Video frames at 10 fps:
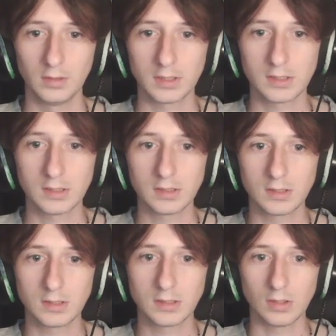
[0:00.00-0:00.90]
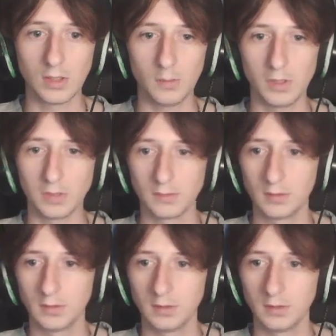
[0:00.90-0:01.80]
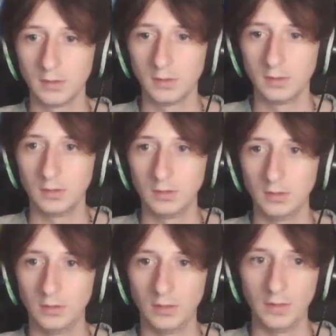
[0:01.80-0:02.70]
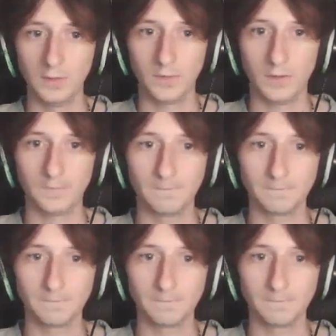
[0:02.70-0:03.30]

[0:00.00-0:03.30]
Yes! Okay, we're good. Alright, that's fine.